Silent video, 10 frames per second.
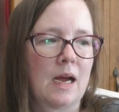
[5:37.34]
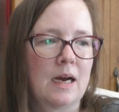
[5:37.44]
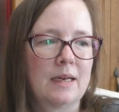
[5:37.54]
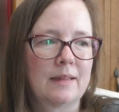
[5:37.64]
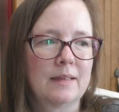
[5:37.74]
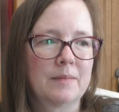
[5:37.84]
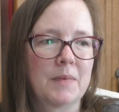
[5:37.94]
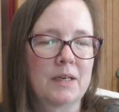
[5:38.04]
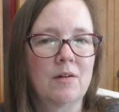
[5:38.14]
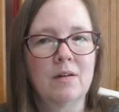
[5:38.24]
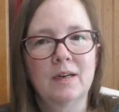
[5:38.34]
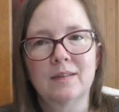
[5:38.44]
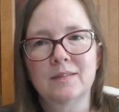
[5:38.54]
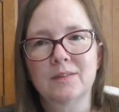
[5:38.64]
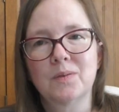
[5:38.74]
I think my dog
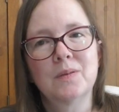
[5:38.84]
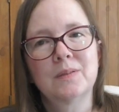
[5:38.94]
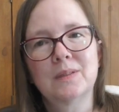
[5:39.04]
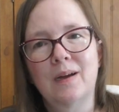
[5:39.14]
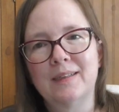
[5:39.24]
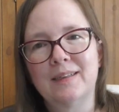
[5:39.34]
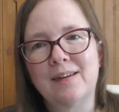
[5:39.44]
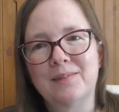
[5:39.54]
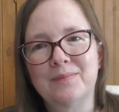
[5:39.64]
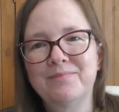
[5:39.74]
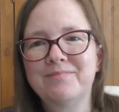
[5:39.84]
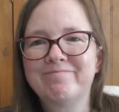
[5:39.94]
has to go outside now.